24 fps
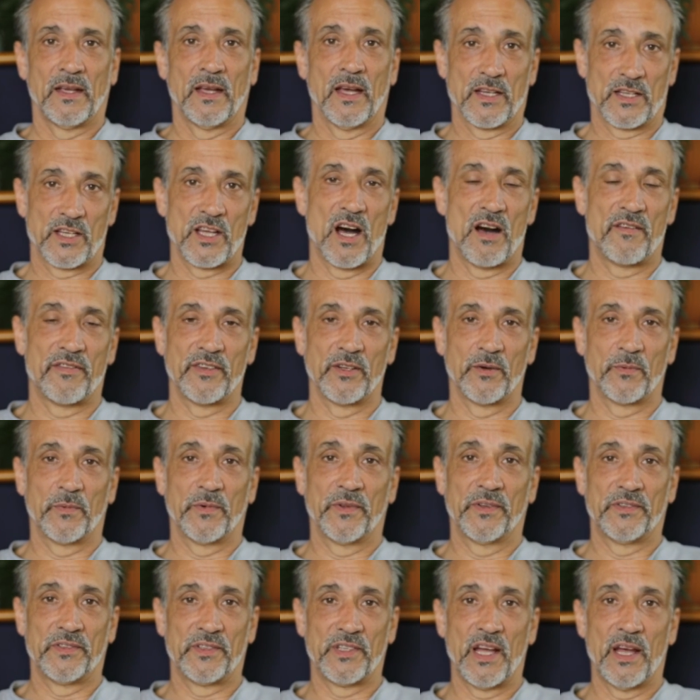a covenant
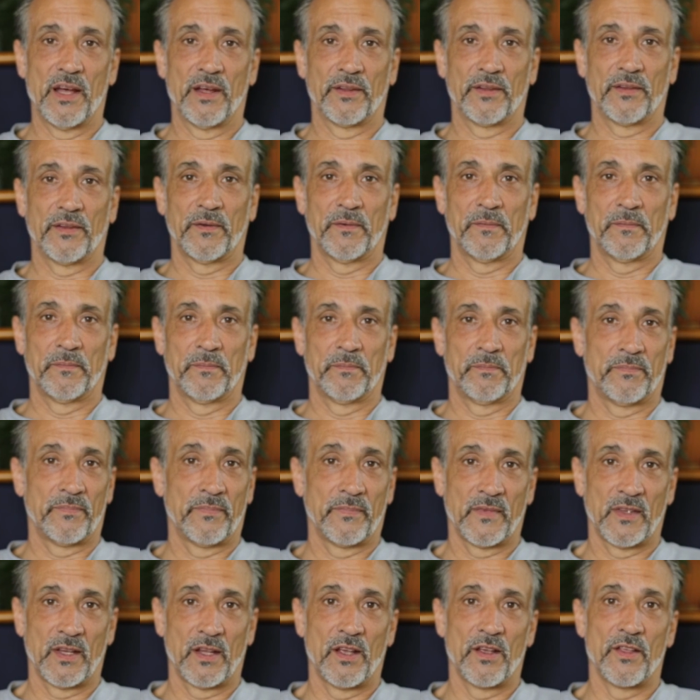with death,
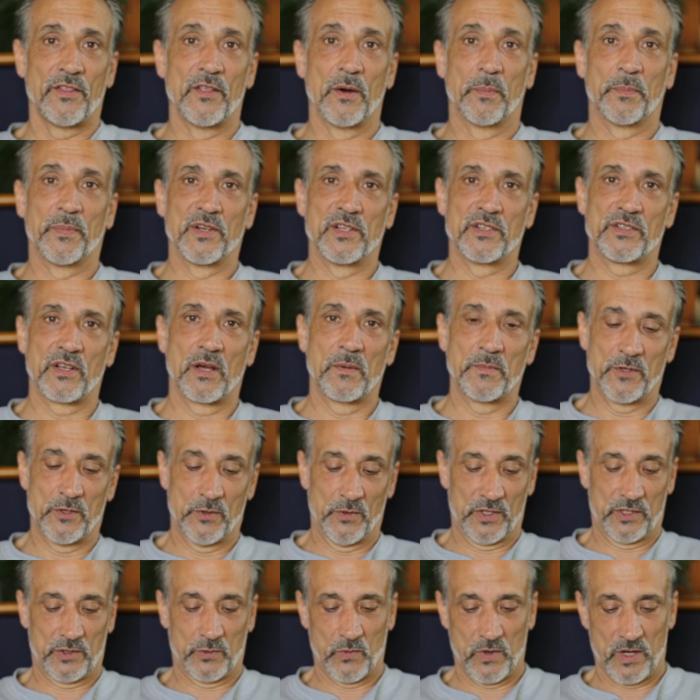the
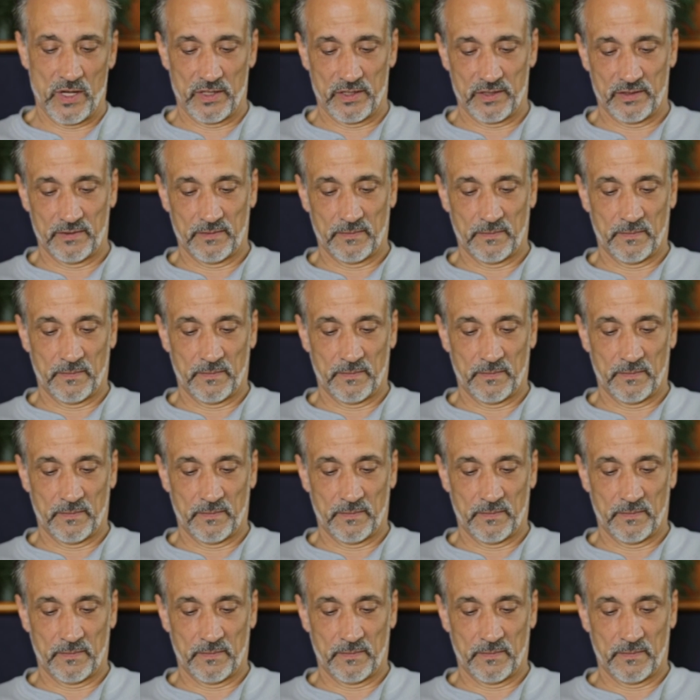presumptuous ones.